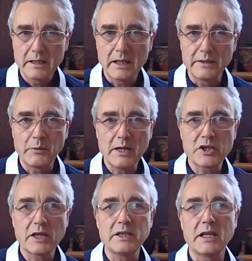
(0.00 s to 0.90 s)
And the way
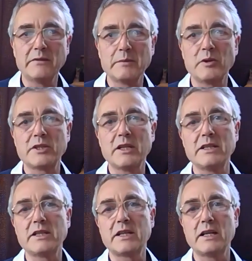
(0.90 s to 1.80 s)
Shantideva puts it is
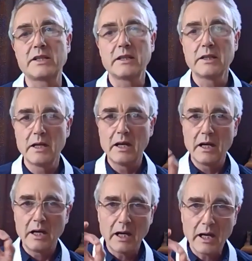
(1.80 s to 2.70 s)
he says,
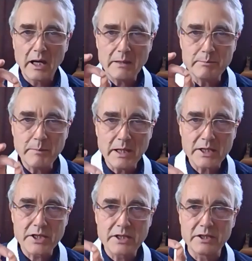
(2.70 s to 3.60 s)
I
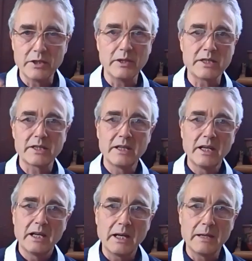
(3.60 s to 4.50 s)
must do it.
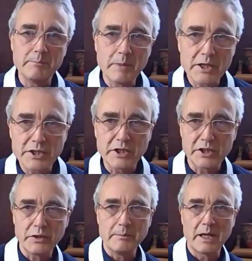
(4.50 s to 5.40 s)
I must
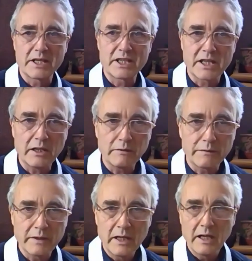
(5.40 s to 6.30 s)
do it myself.
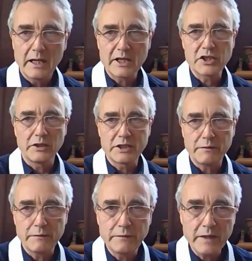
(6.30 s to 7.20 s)
I shall
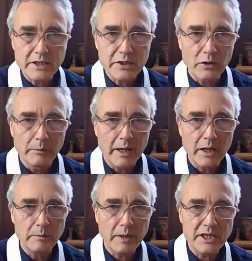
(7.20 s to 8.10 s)
defeat all my
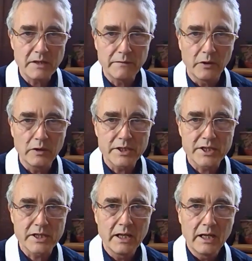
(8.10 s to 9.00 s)
own petty
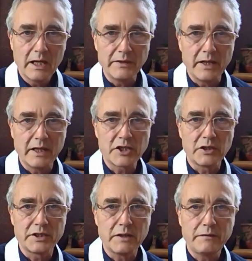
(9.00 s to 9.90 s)
faults, and then I
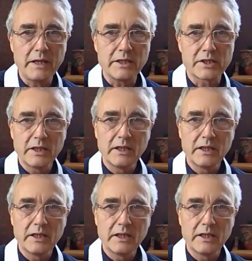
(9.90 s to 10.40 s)
shall defeat